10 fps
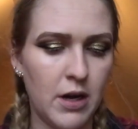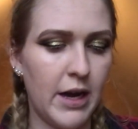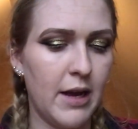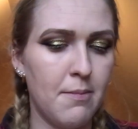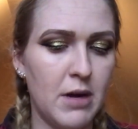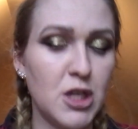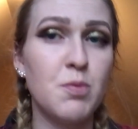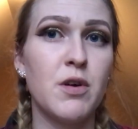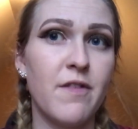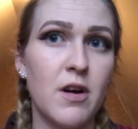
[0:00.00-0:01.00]
I much
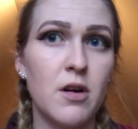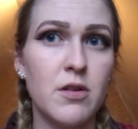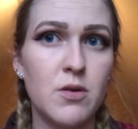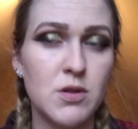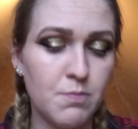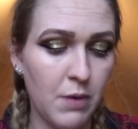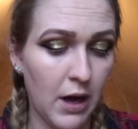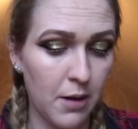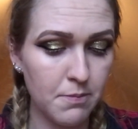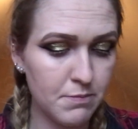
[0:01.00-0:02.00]
prefer those
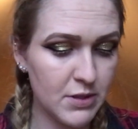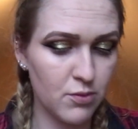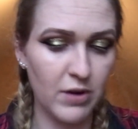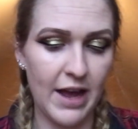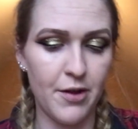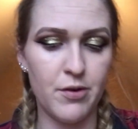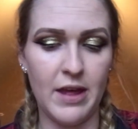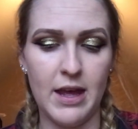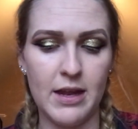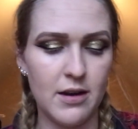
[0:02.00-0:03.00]
pumps rather
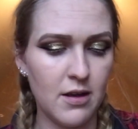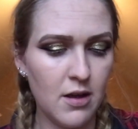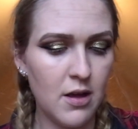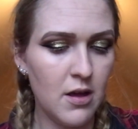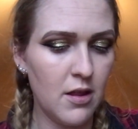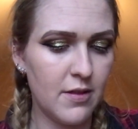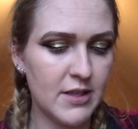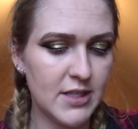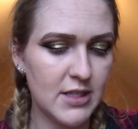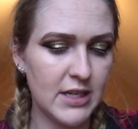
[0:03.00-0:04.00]
than the
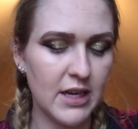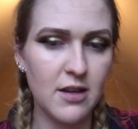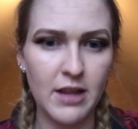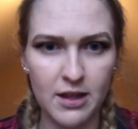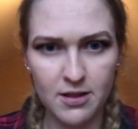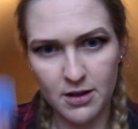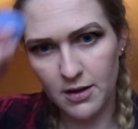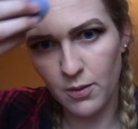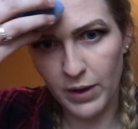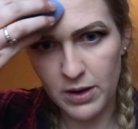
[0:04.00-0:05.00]
stick that
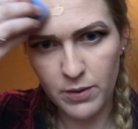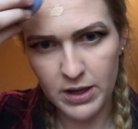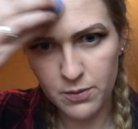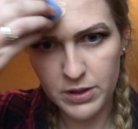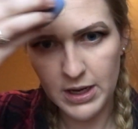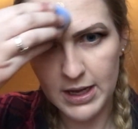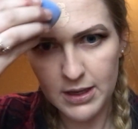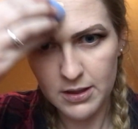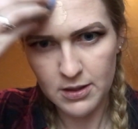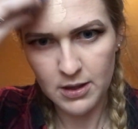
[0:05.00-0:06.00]
the Wet n Wild one had.
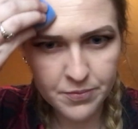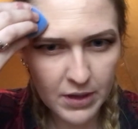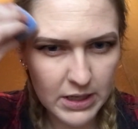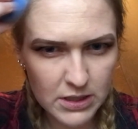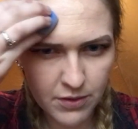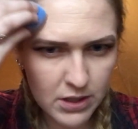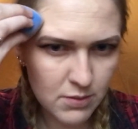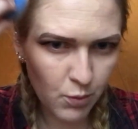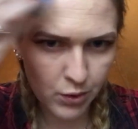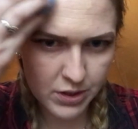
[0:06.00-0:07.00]
It just feels
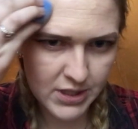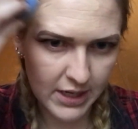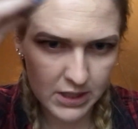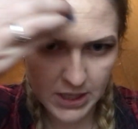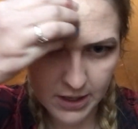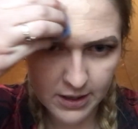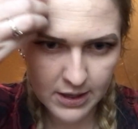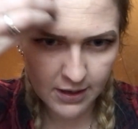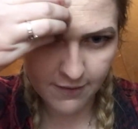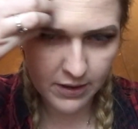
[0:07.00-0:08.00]
more sanitary
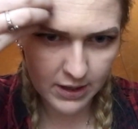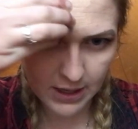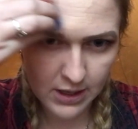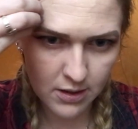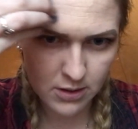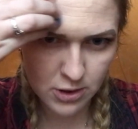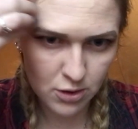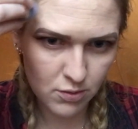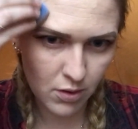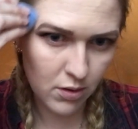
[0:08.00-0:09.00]
and I feel like I can
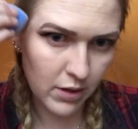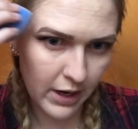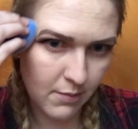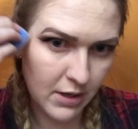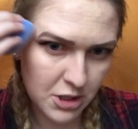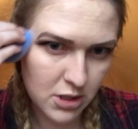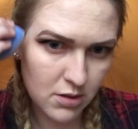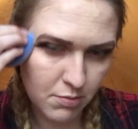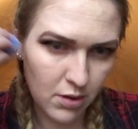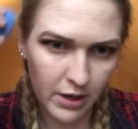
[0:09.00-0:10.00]
control how much
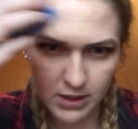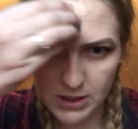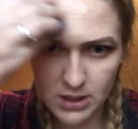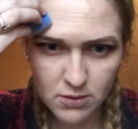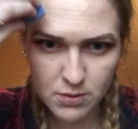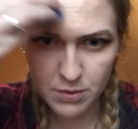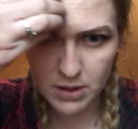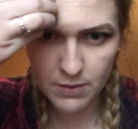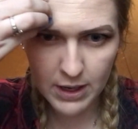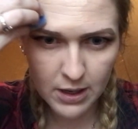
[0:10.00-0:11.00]
product I use pretty
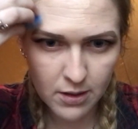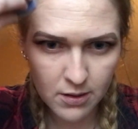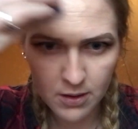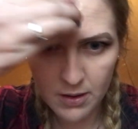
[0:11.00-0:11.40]
well.